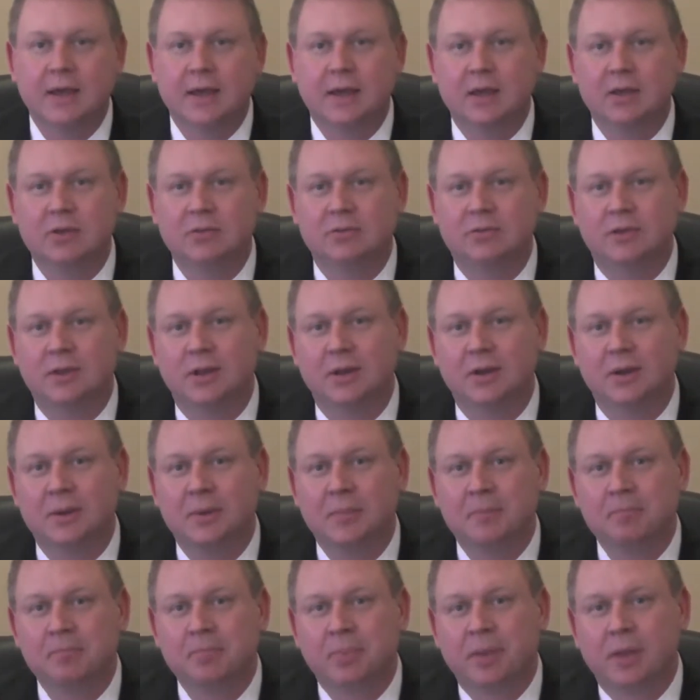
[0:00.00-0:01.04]
is that
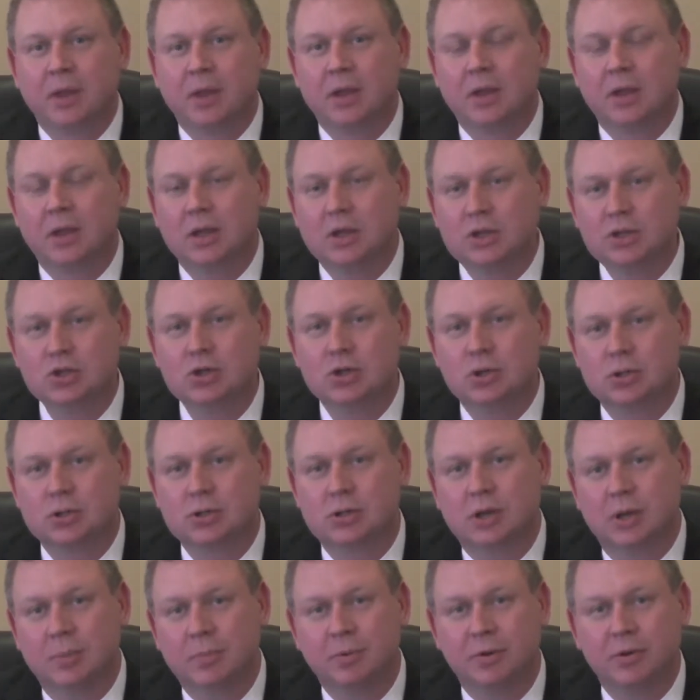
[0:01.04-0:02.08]

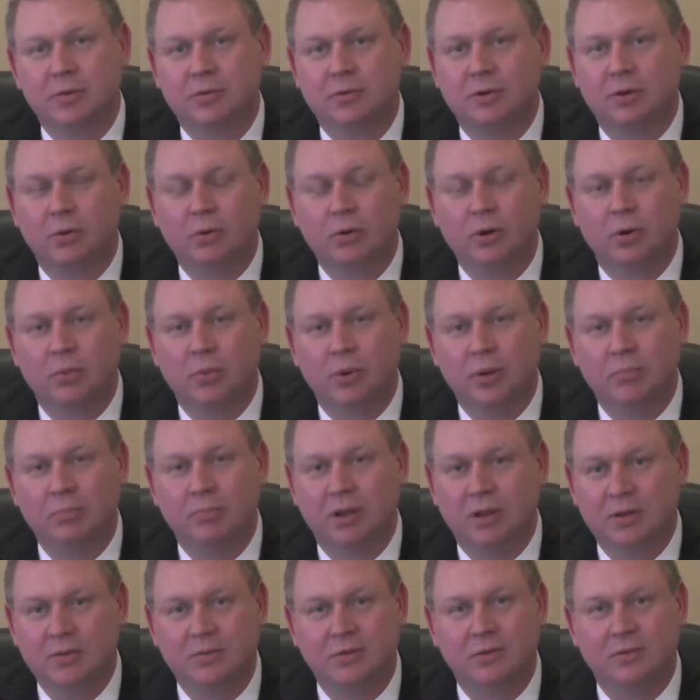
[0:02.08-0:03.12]
insurance companies don't go in
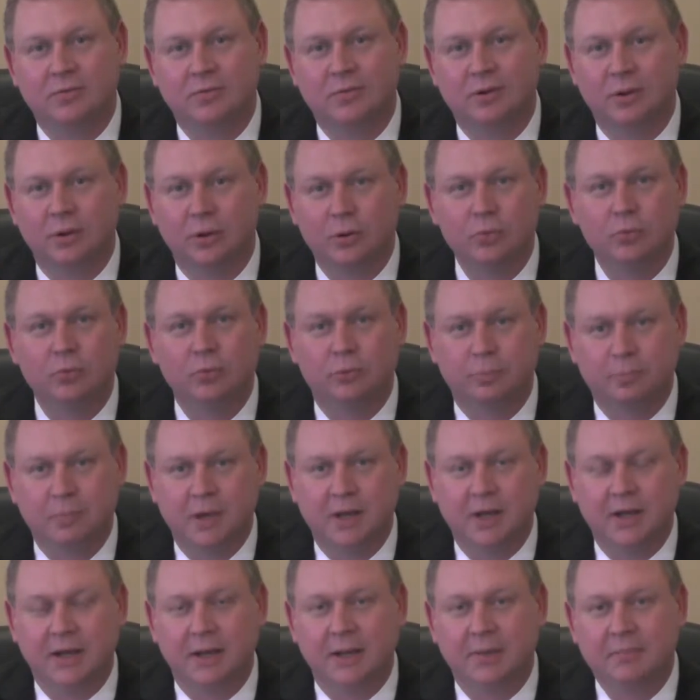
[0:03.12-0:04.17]
business to lose
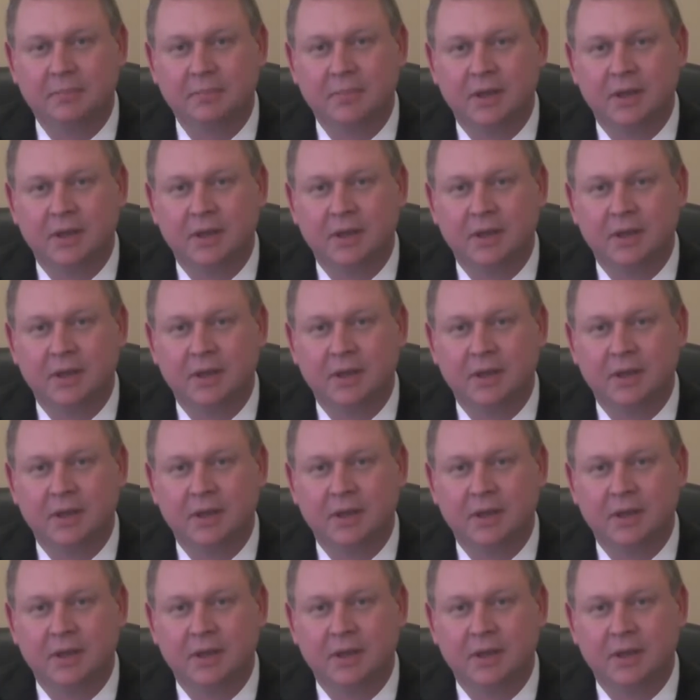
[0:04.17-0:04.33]
money.